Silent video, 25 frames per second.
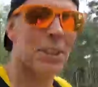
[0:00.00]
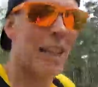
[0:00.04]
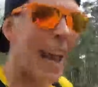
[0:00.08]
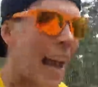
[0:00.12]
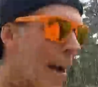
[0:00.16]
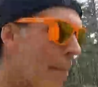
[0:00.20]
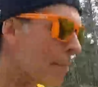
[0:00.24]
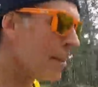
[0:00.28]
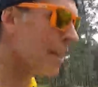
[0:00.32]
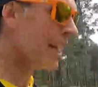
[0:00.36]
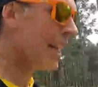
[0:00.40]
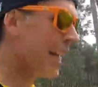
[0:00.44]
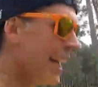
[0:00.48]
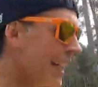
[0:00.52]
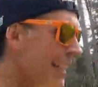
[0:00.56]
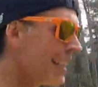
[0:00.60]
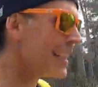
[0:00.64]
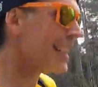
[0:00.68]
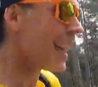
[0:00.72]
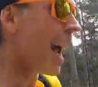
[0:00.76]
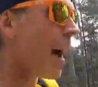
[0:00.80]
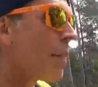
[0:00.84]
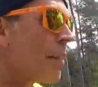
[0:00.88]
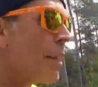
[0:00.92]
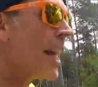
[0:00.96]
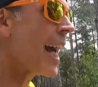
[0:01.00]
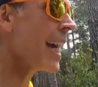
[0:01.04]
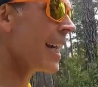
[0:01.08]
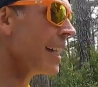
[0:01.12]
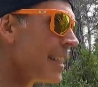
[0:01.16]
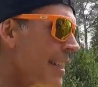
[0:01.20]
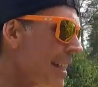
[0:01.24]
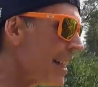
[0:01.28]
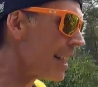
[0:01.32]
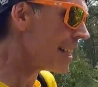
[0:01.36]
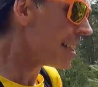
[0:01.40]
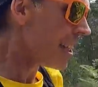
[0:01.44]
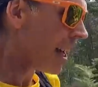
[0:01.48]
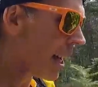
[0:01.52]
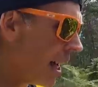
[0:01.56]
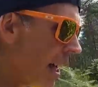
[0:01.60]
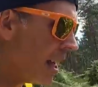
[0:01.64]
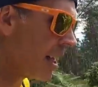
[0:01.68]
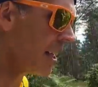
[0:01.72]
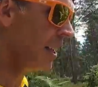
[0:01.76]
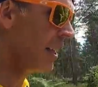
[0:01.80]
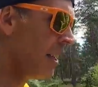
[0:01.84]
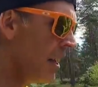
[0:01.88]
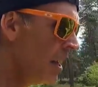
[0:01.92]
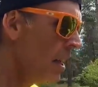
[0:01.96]
zap the legs, zap the energy. So
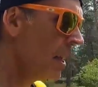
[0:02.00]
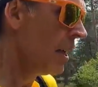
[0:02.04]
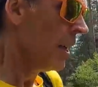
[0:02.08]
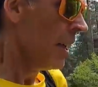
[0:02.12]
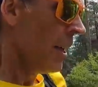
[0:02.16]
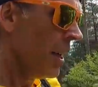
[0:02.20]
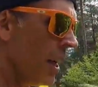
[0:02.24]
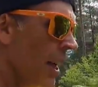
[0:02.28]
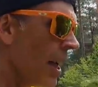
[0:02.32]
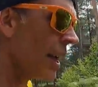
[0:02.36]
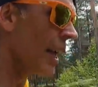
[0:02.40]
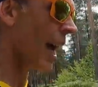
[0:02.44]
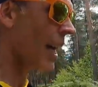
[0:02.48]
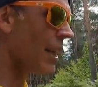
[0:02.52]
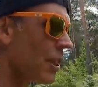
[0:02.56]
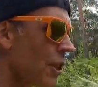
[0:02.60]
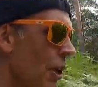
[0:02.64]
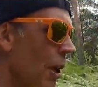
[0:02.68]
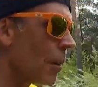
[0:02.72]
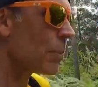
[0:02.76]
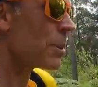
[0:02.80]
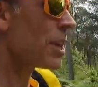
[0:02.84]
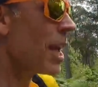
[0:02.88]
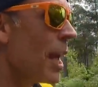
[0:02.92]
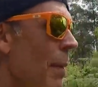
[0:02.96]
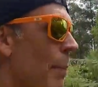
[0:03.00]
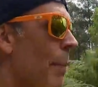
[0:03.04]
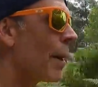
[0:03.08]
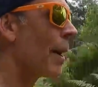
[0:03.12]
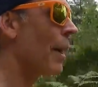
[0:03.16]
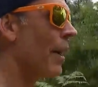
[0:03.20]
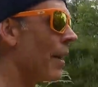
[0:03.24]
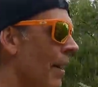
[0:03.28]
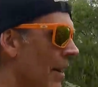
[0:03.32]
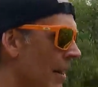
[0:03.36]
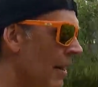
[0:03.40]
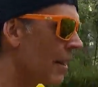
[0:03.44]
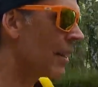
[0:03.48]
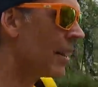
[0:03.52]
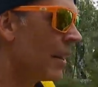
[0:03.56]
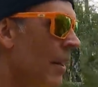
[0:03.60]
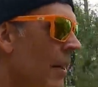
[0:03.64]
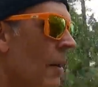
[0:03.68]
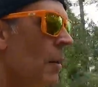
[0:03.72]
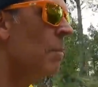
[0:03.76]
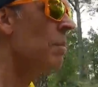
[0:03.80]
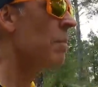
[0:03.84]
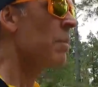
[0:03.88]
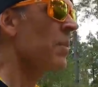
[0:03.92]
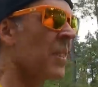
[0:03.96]
again, top tip,
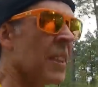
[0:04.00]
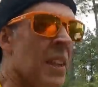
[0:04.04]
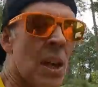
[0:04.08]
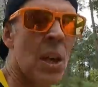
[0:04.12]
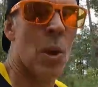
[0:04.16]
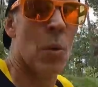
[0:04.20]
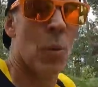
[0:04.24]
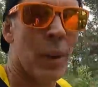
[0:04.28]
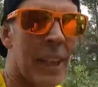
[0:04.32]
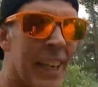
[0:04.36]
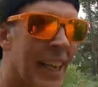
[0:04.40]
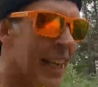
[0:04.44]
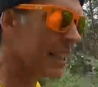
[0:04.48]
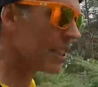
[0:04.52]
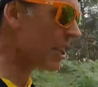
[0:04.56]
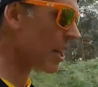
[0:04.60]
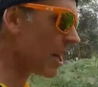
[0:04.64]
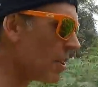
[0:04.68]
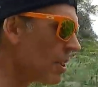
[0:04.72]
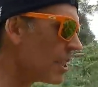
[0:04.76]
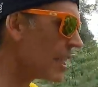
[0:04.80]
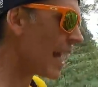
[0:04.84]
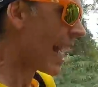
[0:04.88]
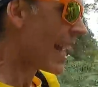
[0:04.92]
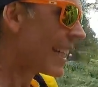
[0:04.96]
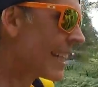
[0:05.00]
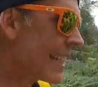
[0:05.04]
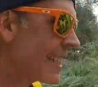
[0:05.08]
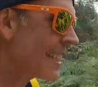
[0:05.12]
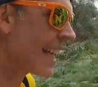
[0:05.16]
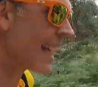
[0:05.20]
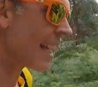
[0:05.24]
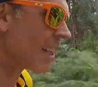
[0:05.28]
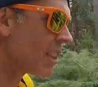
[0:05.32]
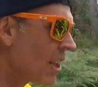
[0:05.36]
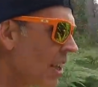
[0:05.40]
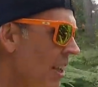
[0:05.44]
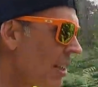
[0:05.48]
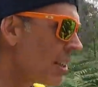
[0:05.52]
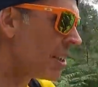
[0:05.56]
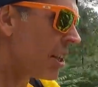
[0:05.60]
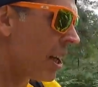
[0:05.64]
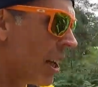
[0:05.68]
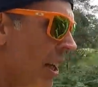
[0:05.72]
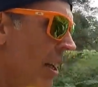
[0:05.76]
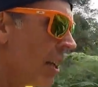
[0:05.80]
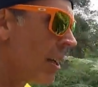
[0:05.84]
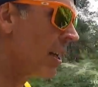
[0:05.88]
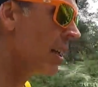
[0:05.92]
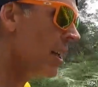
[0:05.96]
when you get to those sandy
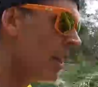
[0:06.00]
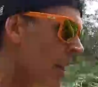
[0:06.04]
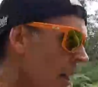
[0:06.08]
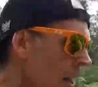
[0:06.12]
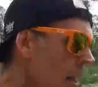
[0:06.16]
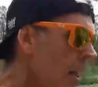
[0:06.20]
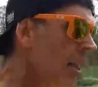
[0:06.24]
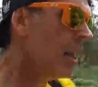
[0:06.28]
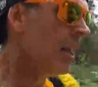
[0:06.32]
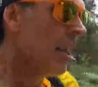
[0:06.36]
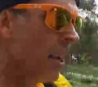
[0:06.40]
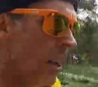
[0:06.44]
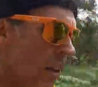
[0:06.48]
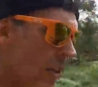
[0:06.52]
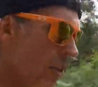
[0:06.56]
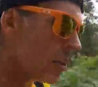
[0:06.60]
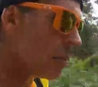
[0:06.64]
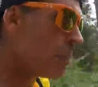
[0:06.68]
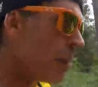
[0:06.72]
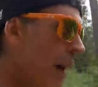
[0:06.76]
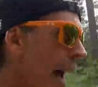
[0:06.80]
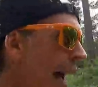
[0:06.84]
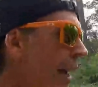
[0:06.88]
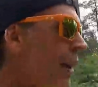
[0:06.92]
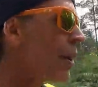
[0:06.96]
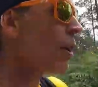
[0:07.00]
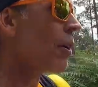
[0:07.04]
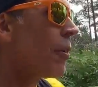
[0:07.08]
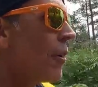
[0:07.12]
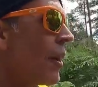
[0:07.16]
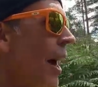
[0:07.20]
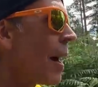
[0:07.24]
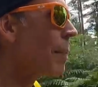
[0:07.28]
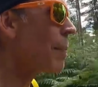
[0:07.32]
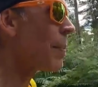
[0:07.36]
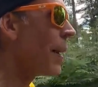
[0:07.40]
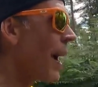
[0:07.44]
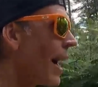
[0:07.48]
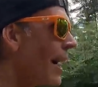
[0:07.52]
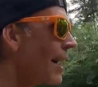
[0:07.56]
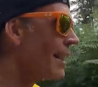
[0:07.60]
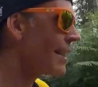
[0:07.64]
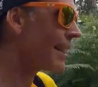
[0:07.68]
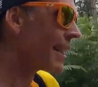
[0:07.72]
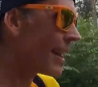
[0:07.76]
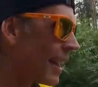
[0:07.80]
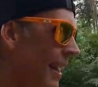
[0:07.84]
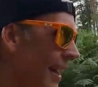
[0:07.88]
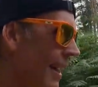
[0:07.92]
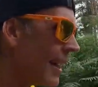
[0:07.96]
sections, just back off that
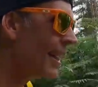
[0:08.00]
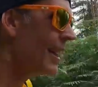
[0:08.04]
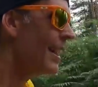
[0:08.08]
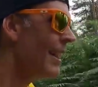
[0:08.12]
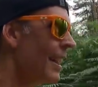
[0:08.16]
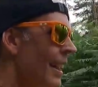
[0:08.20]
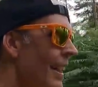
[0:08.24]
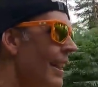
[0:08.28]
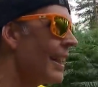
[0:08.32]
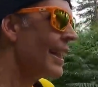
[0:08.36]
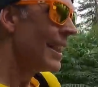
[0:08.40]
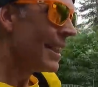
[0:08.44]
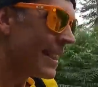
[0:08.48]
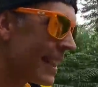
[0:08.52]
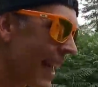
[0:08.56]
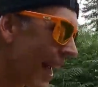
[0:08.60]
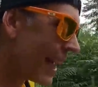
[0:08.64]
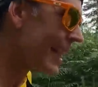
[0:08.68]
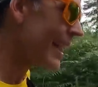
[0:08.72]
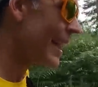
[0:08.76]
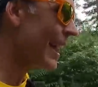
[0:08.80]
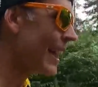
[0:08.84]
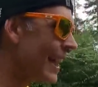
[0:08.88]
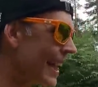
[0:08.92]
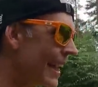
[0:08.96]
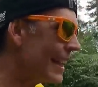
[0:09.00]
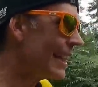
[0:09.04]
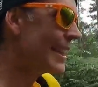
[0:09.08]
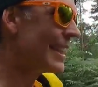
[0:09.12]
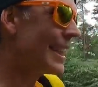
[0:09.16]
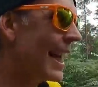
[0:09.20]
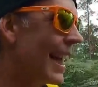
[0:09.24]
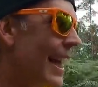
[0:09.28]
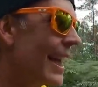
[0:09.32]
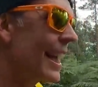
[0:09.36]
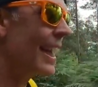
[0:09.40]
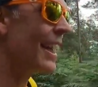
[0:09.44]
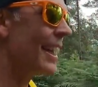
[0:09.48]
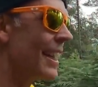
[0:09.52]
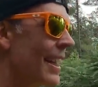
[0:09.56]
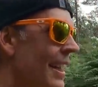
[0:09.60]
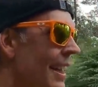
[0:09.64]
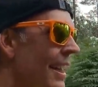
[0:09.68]
pace. Take it easy.